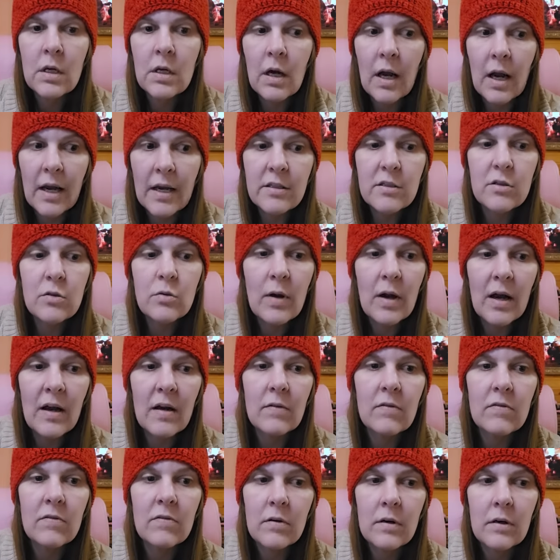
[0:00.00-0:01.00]
I do
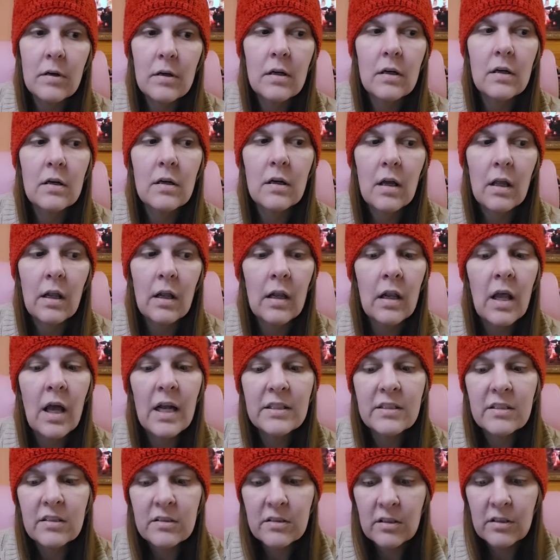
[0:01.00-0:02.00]
have
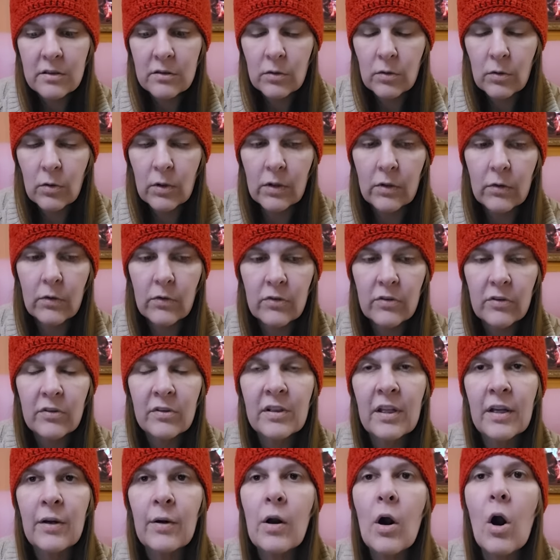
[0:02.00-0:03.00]
lots of tutorials
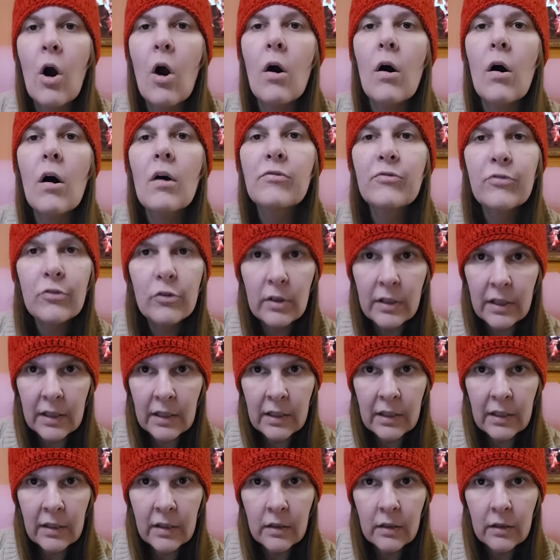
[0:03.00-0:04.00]
and they are all
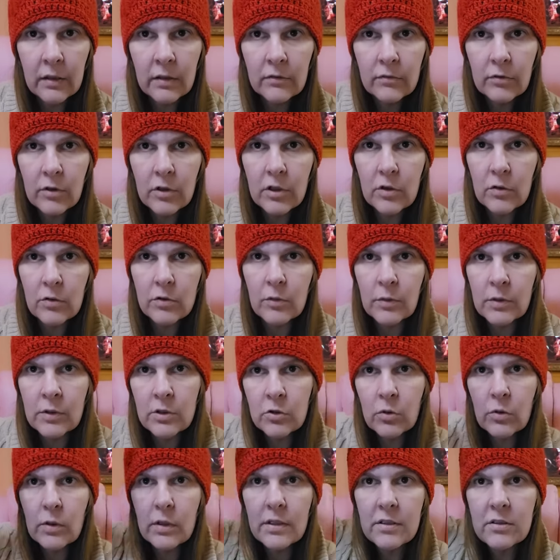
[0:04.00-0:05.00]
free for you to
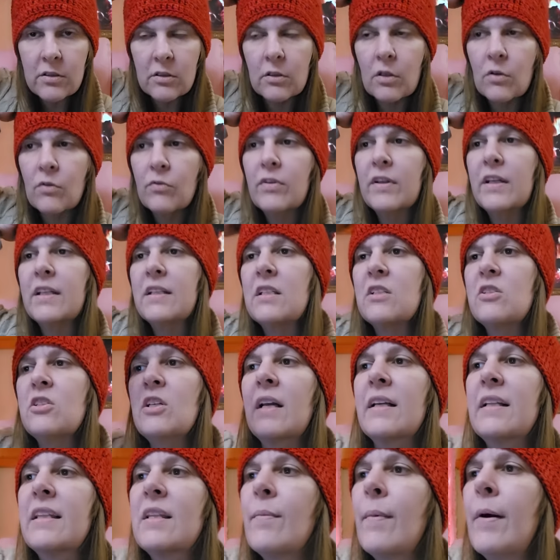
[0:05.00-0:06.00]
enjoy. So don't forget to
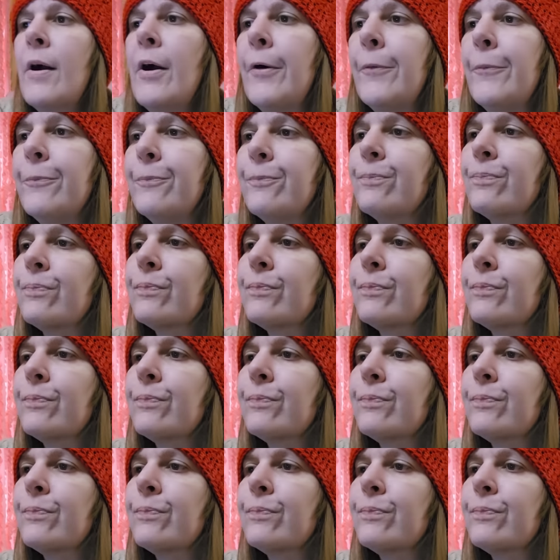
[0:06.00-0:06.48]
check them out.